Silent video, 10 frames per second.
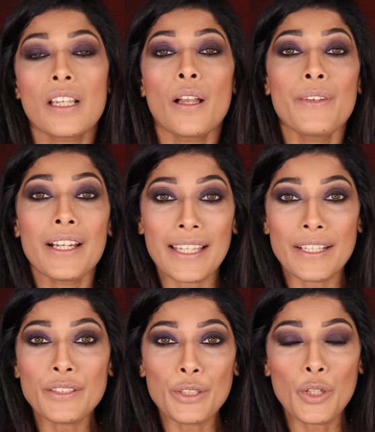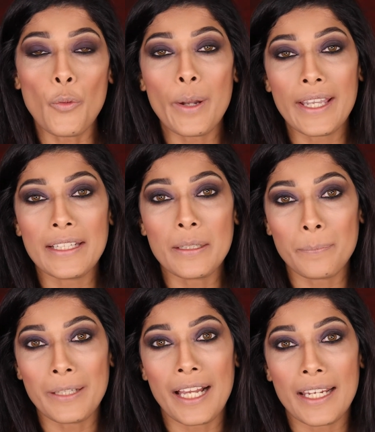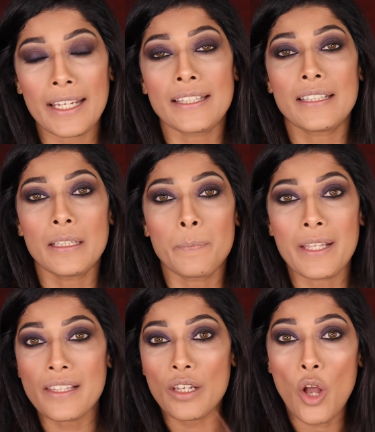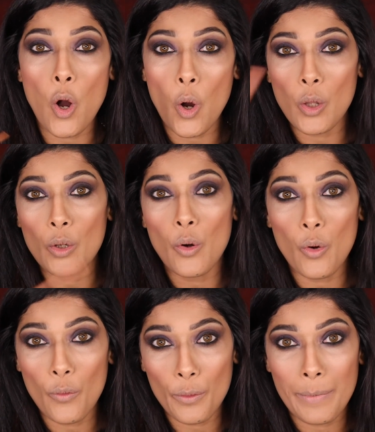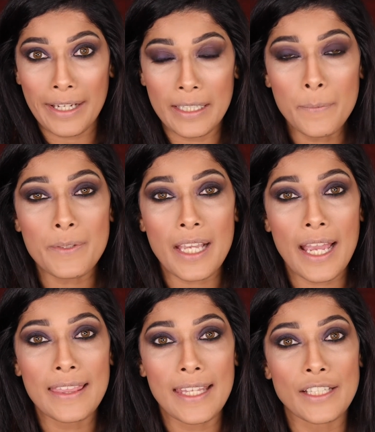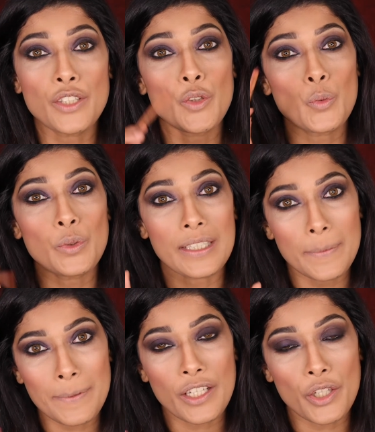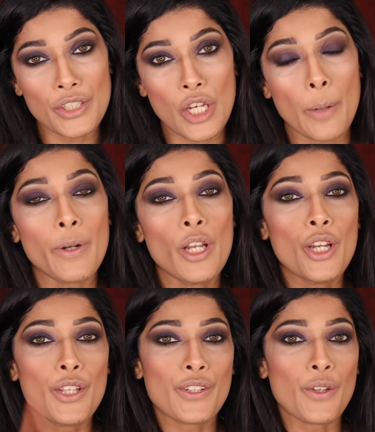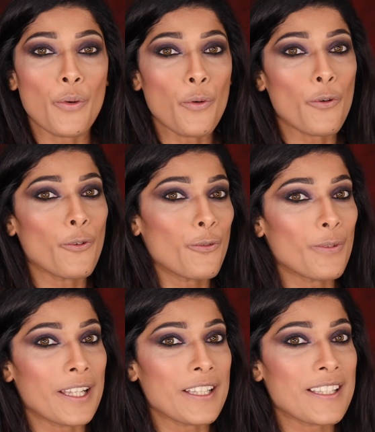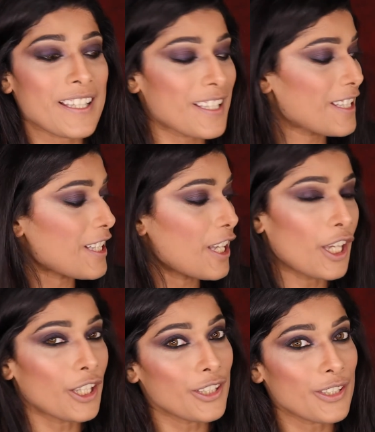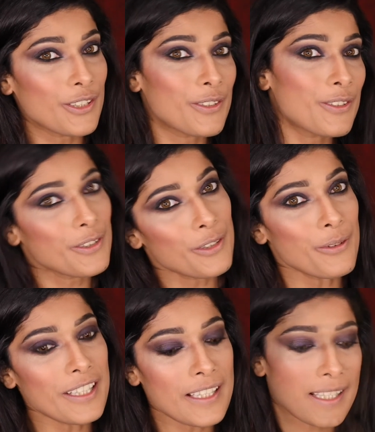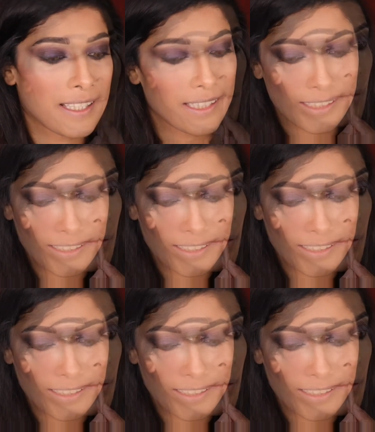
We are again going to go ahead and apply the lip pencil all over my lips and then do the lipstick on top. So let's do this.